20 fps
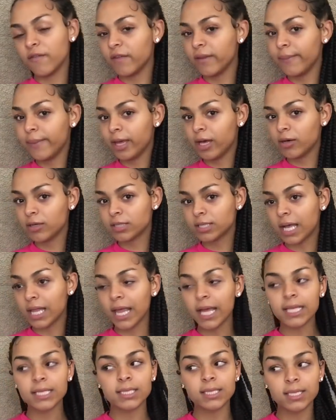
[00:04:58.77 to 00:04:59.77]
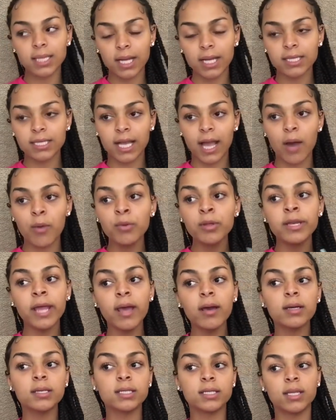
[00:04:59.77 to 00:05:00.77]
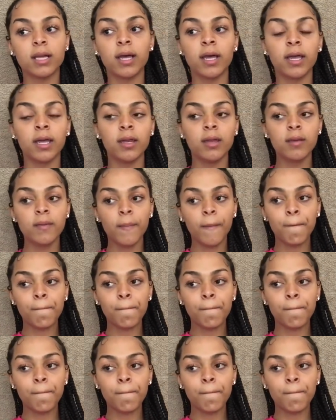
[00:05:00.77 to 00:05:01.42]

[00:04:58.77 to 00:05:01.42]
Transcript: females i like studs like i would date a stud